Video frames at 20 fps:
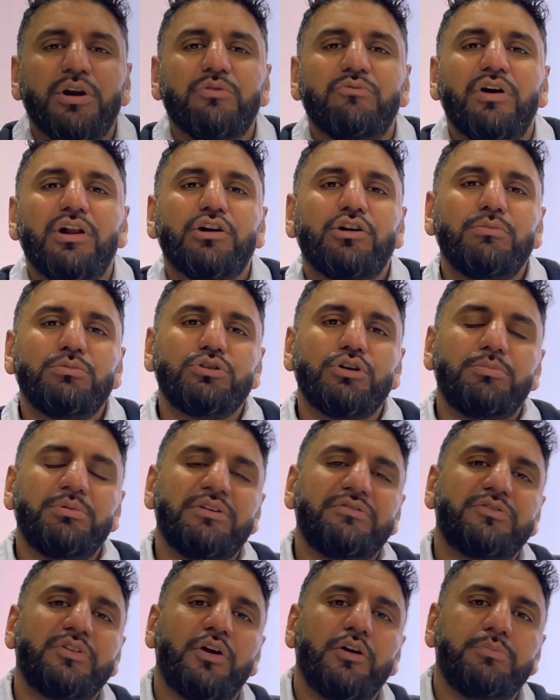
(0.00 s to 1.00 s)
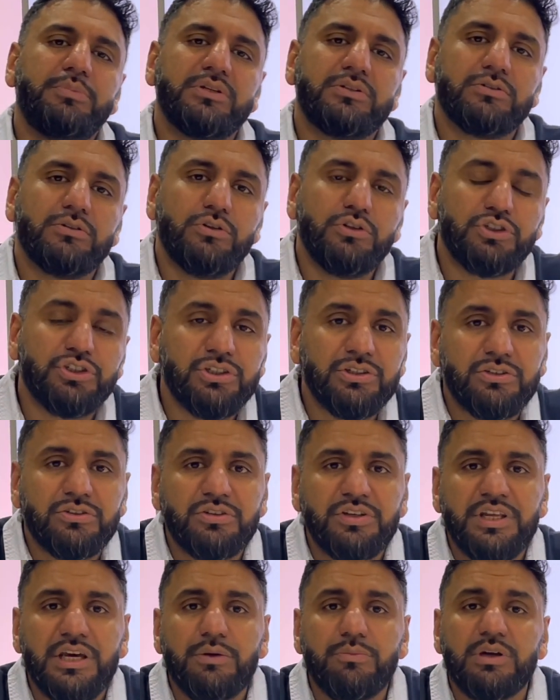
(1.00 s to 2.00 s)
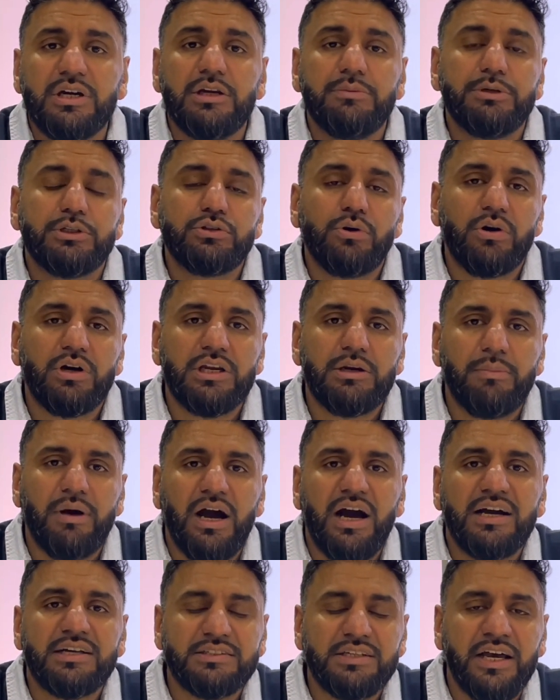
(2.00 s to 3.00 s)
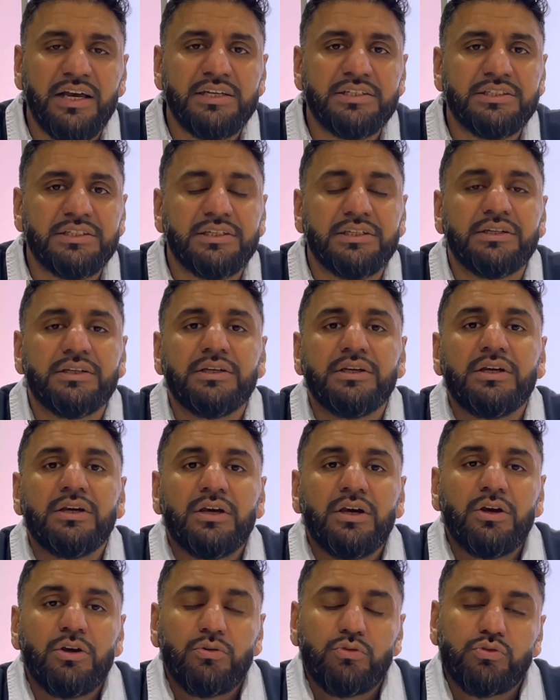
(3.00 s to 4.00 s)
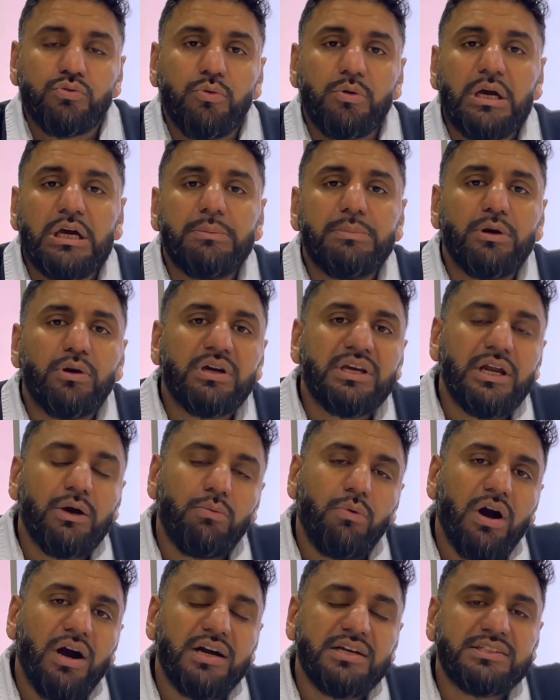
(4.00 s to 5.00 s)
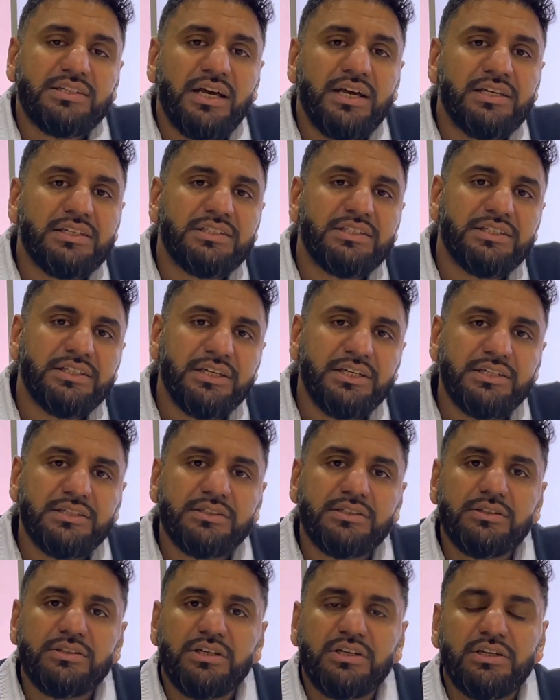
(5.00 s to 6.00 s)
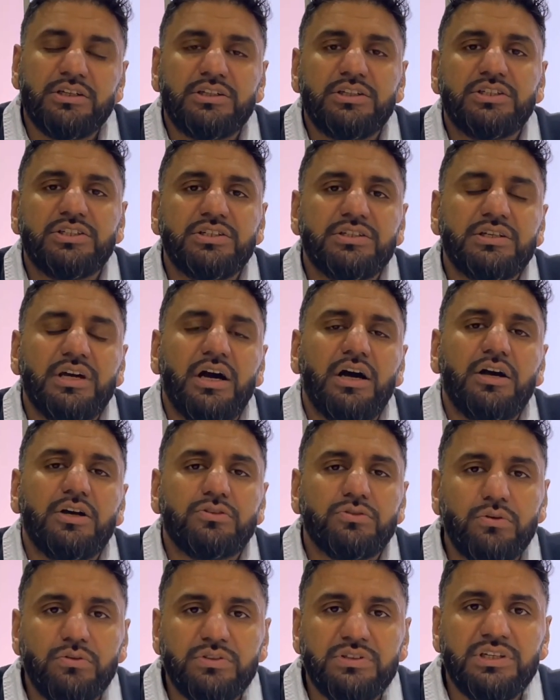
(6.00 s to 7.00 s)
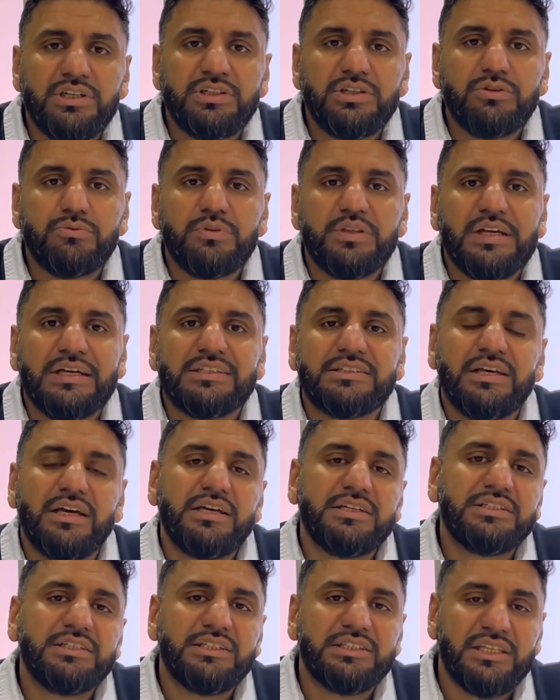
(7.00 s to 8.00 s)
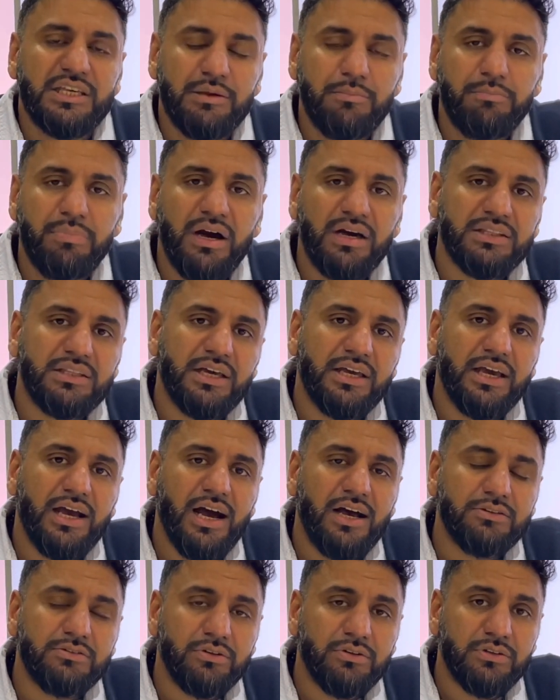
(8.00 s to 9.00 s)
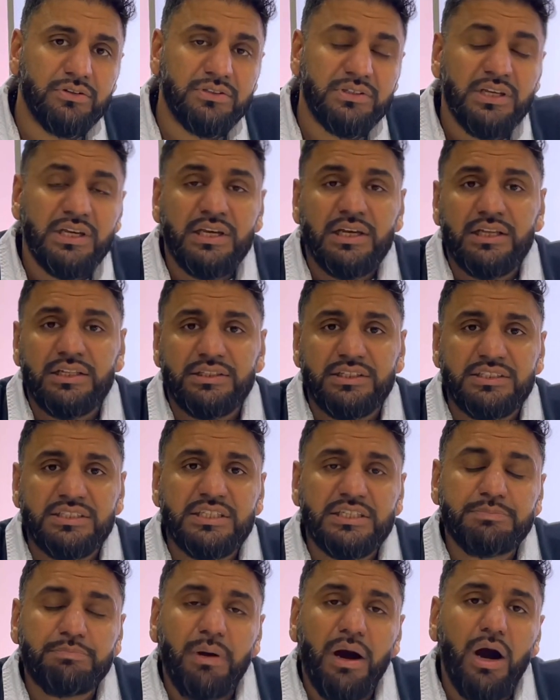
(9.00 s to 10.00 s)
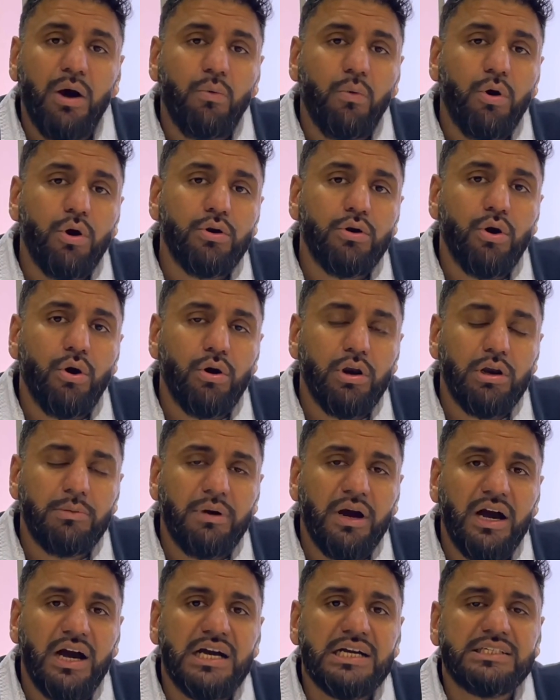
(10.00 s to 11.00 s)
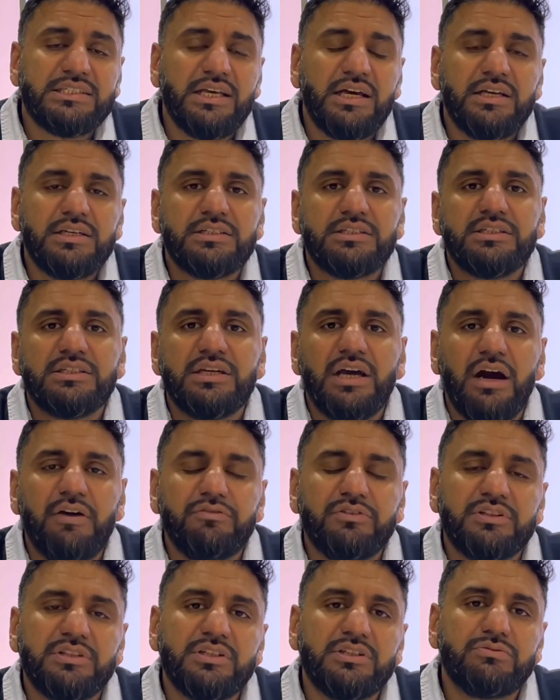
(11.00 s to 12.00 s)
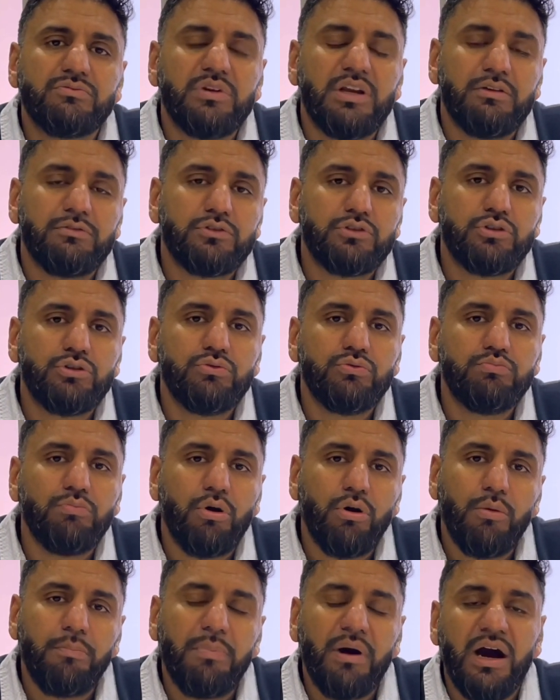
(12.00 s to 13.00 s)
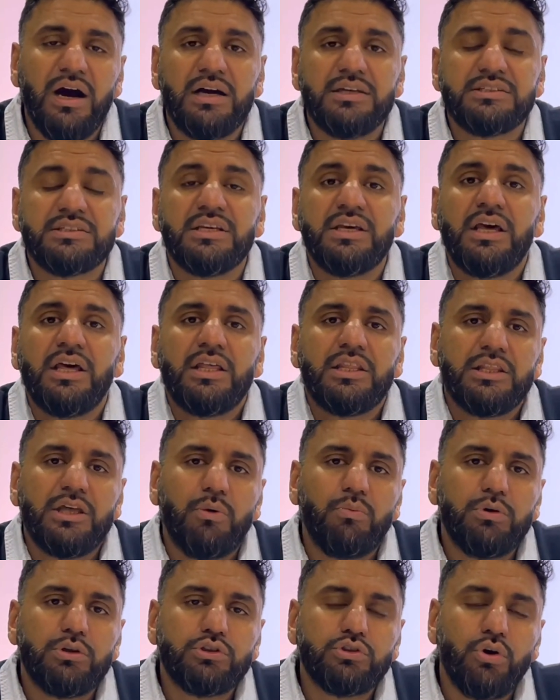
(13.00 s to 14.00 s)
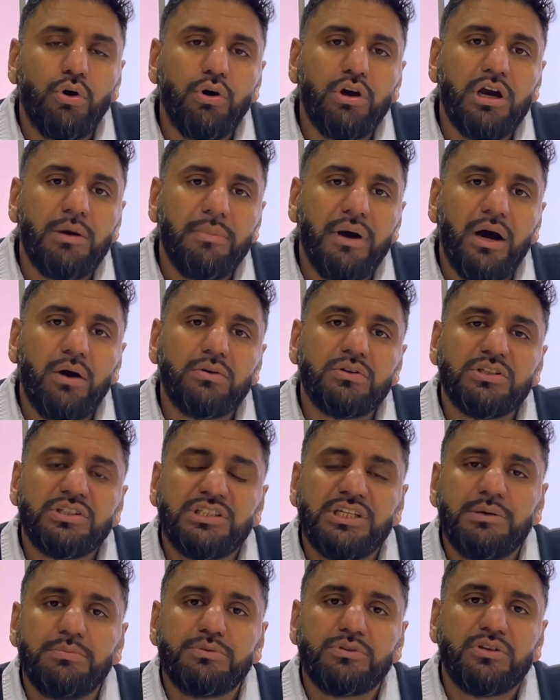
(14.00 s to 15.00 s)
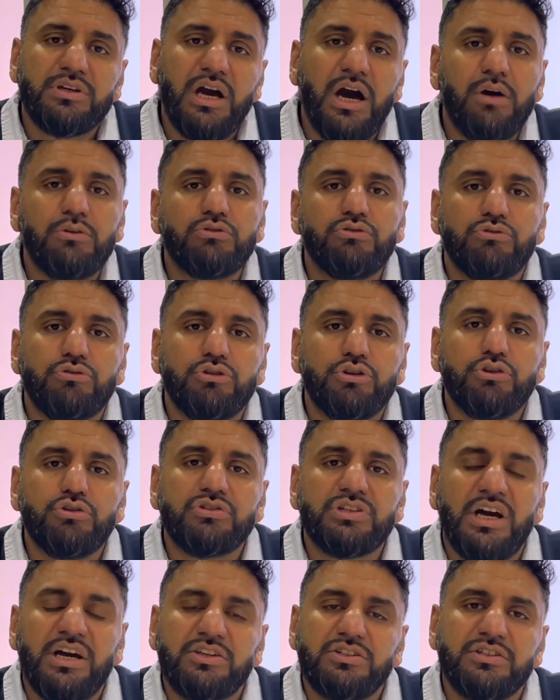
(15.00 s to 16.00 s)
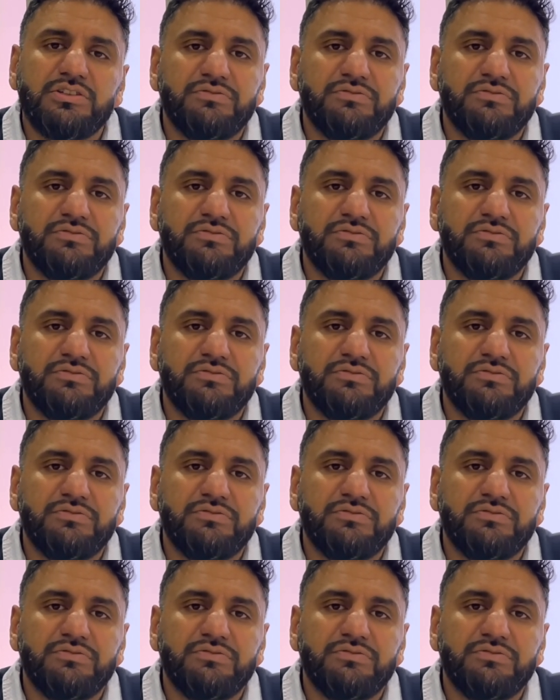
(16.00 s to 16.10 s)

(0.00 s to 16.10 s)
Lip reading: and welcome to Uplift Therapy Solutions. Today we're going to be talking about anxiety. So we're going to be looking at what anxiety is, the conditions that are associated with anxiety and the impact that it has on us. This is part one, all about anxiety. After this we'll have two more parts that will talk about tips on how to reduce anxious